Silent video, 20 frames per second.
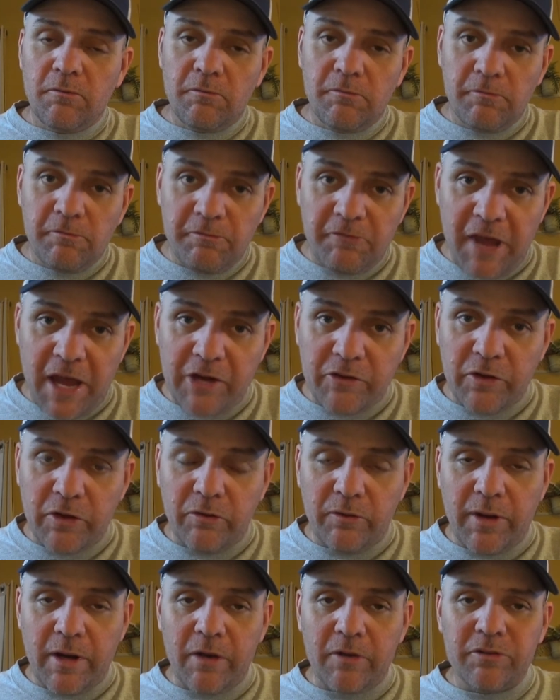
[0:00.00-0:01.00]
factory
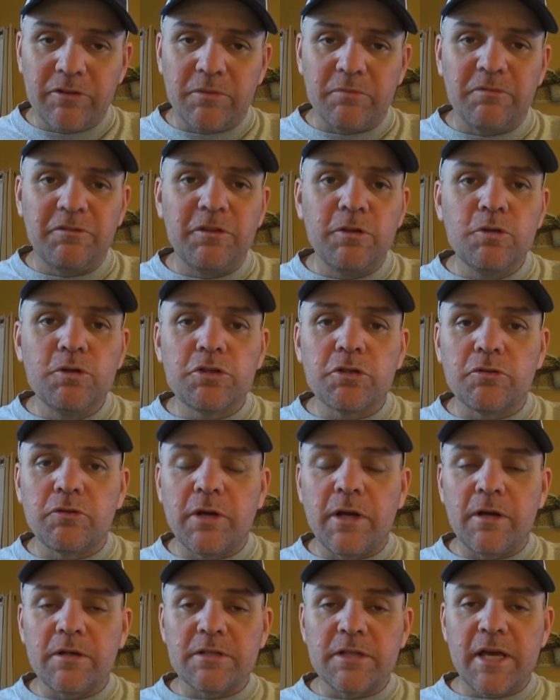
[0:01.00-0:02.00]
rounds, some fusion
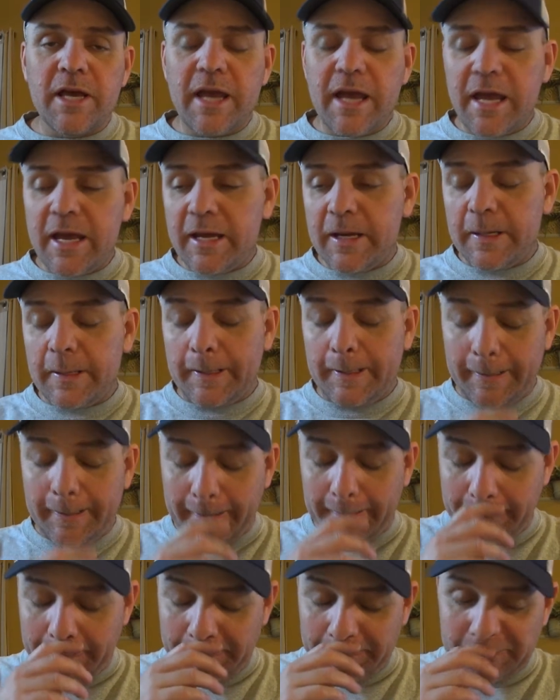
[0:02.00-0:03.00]
rounds I had,
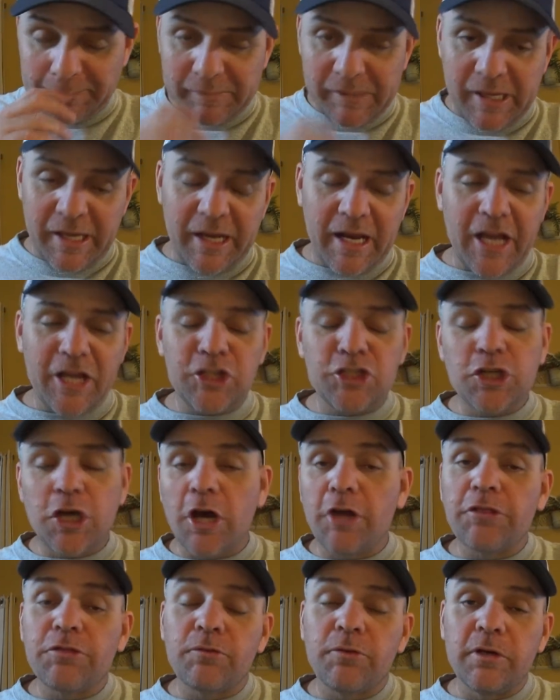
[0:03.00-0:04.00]
and I
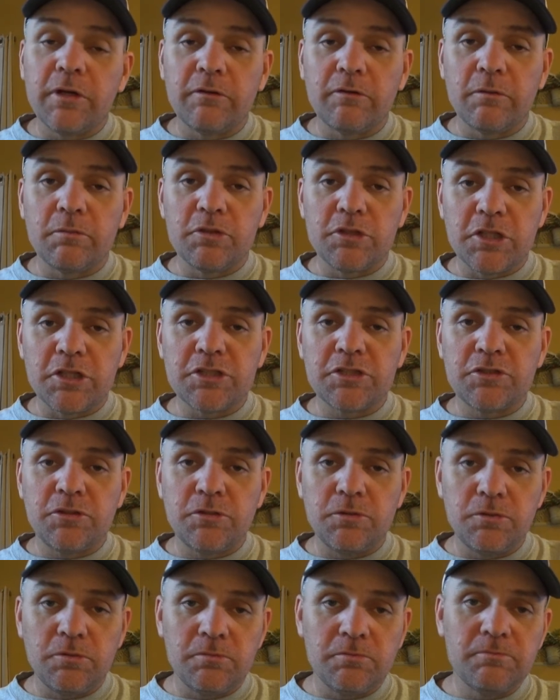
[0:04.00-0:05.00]
shot 3 of them just
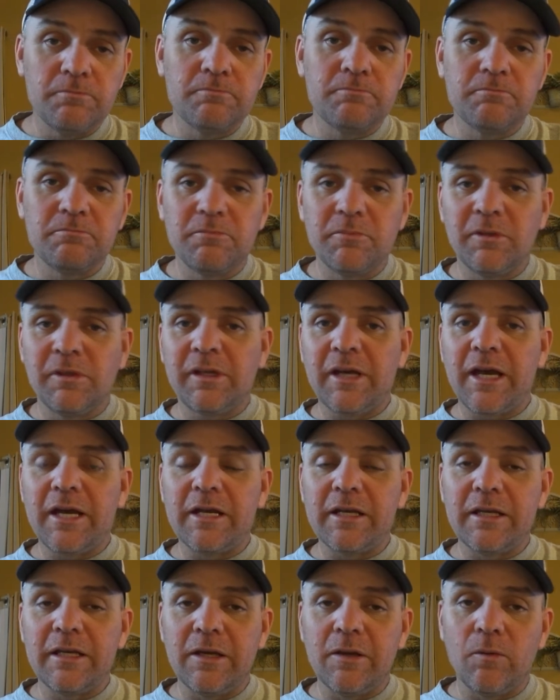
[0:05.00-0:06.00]
to kind
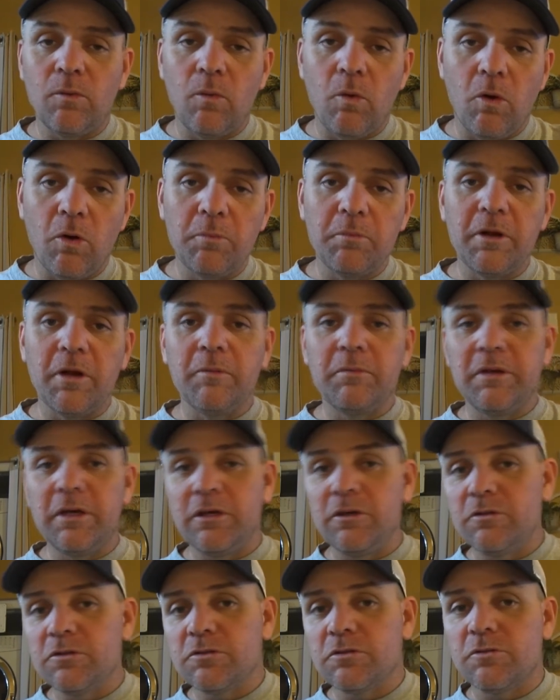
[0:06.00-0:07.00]
of get warmed up, get
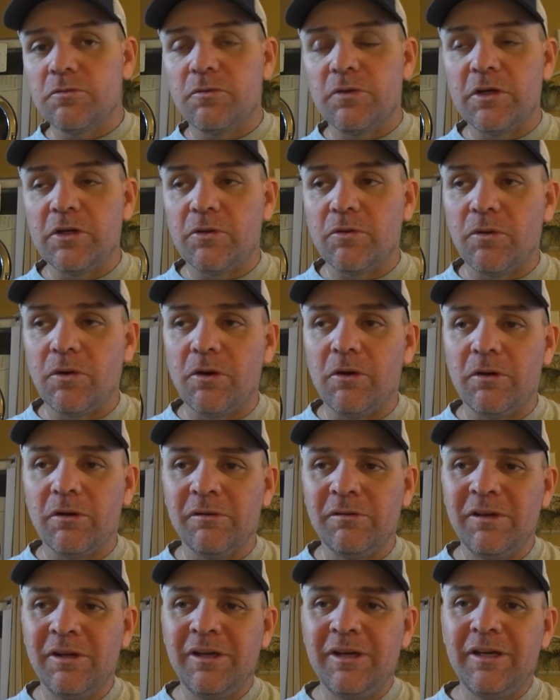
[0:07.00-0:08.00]
used to the recoil,
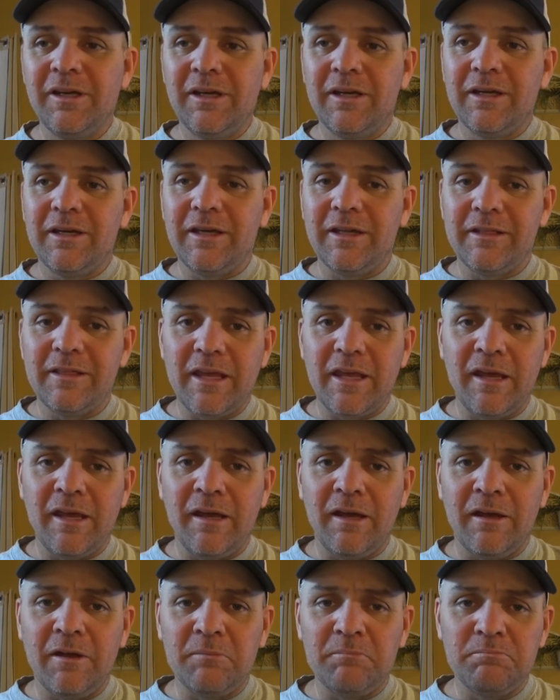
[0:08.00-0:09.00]
get
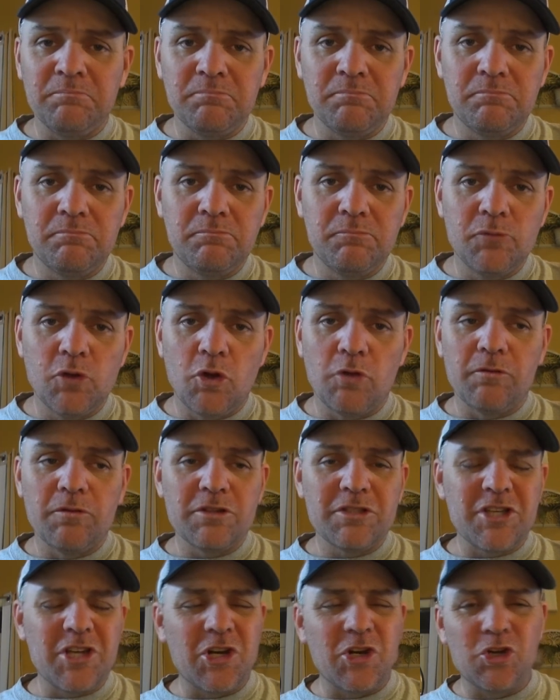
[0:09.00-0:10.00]
the
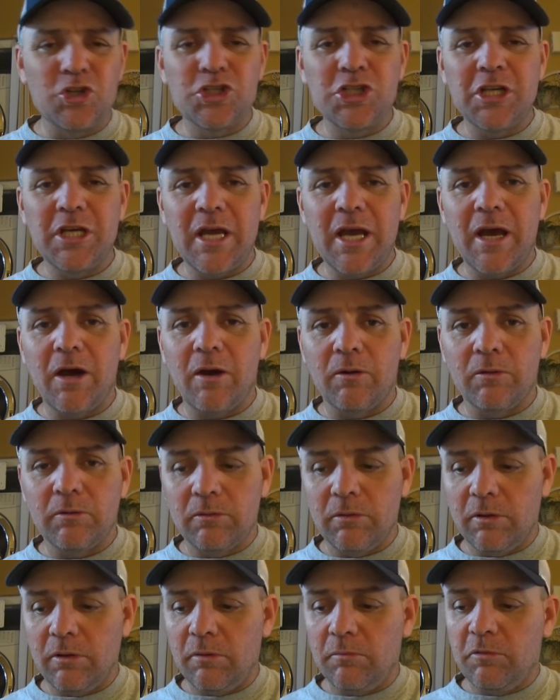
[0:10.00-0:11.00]
nervous energy out
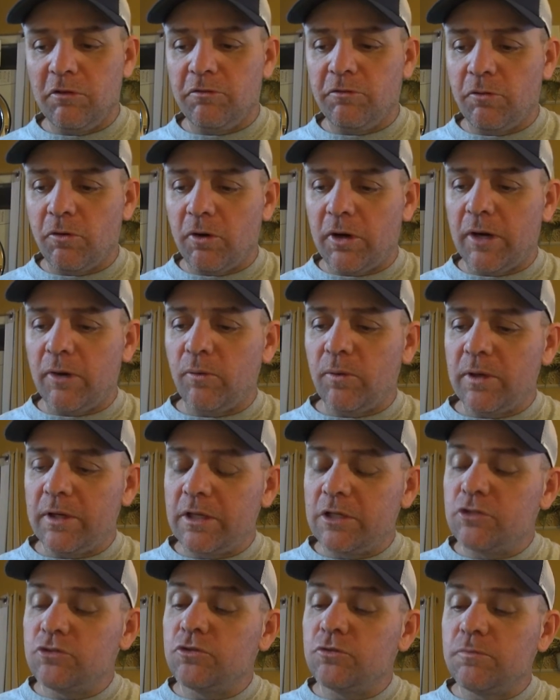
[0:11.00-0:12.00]
before I went
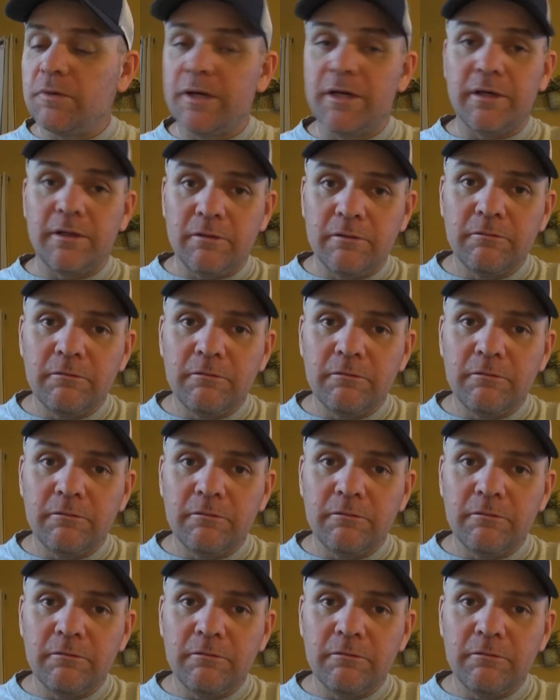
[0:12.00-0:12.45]
into my